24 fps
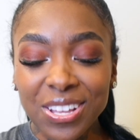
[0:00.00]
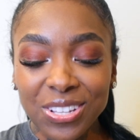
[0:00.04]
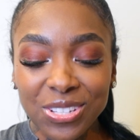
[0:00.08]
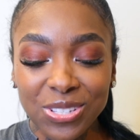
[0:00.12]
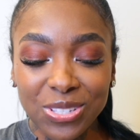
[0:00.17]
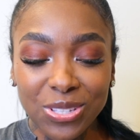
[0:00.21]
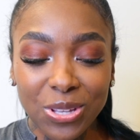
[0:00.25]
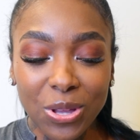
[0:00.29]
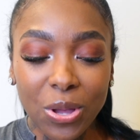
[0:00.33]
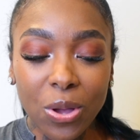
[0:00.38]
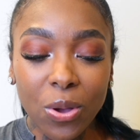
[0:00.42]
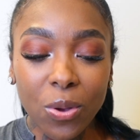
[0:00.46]

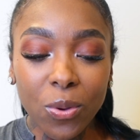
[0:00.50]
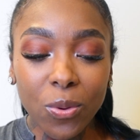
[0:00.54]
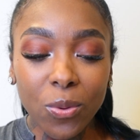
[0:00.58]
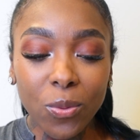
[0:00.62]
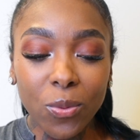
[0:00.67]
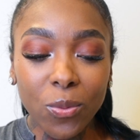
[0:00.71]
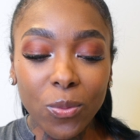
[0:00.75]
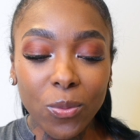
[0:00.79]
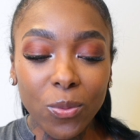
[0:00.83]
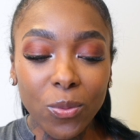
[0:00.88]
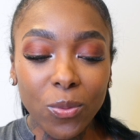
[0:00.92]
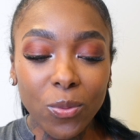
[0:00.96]

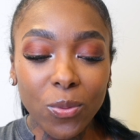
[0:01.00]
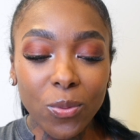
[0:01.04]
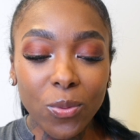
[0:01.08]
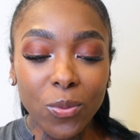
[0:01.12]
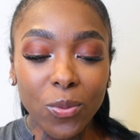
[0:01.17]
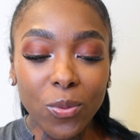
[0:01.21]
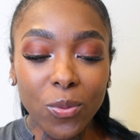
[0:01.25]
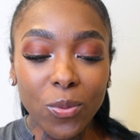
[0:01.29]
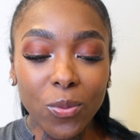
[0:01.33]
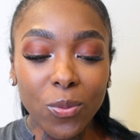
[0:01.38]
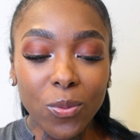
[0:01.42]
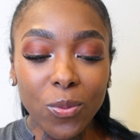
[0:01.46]
So
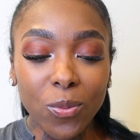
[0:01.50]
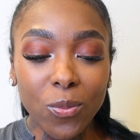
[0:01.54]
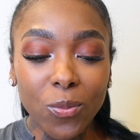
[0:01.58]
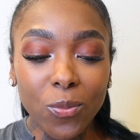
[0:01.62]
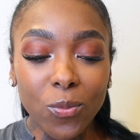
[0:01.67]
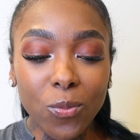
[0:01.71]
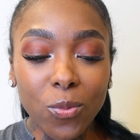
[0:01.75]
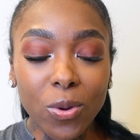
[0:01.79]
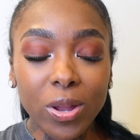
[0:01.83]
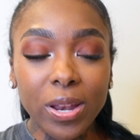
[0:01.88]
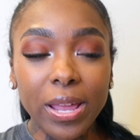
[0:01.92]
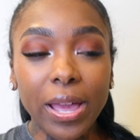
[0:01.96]

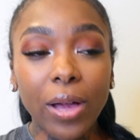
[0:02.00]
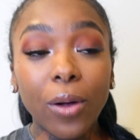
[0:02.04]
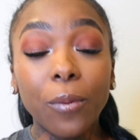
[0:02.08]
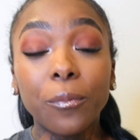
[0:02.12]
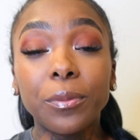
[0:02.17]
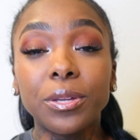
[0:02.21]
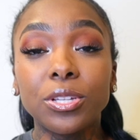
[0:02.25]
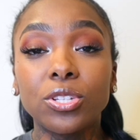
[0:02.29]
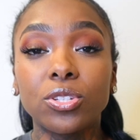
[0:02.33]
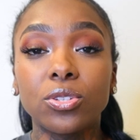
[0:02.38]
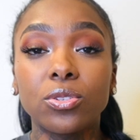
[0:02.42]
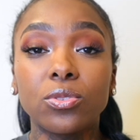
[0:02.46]
what
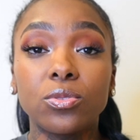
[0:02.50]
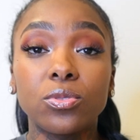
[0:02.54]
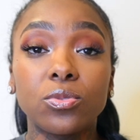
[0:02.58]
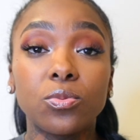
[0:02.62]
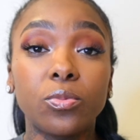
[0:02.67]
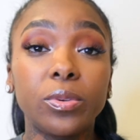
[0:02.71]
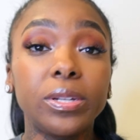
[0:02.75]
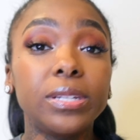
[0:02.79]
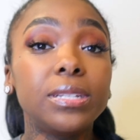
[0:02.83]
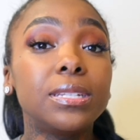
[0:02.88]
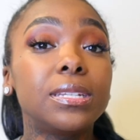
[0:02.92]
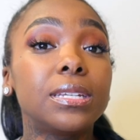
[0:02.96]
helped me choose,
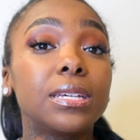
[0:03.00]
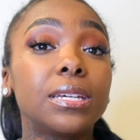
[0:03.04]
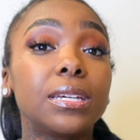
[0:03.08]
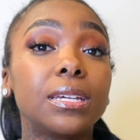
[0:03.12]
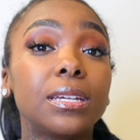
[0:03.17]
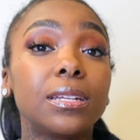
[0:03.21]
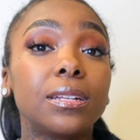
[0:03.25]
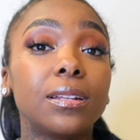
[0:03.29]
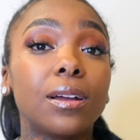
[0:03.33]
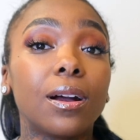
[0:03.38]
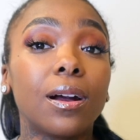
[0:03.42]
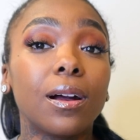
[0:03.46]
we
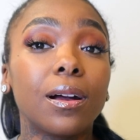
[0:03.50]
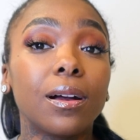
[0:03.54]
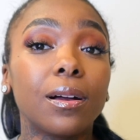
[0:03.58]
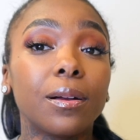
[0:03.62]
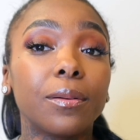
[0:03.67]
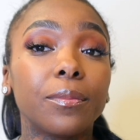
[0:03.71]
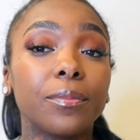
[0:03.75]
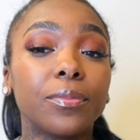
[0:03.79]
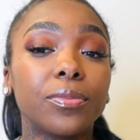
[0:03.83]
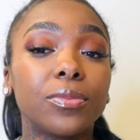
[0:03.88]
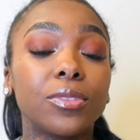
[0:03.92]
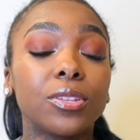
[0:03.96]
did
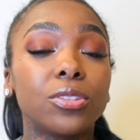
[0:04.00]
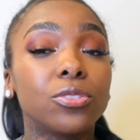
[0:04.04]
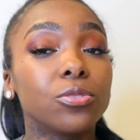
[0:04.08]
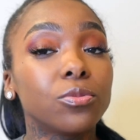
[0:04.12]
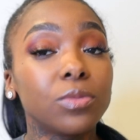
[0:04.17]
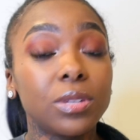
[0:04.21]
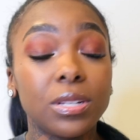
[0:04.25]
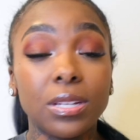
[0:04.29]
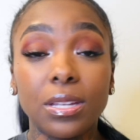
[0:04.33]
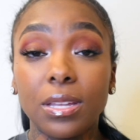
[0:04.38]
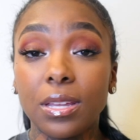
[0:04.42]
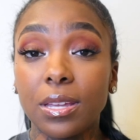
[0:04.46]
the
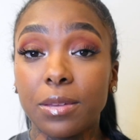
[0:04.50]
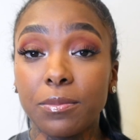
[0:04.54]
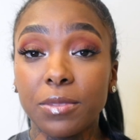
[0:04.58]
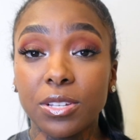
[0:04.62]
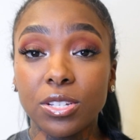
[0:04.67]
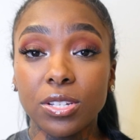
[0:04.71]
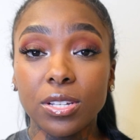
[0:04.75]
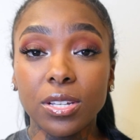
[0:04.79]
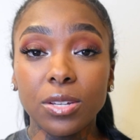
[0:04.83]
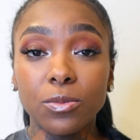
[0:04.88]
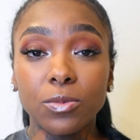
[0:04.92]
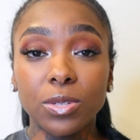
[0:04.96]
3D
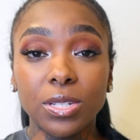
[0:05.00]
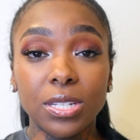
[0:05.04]
imaging.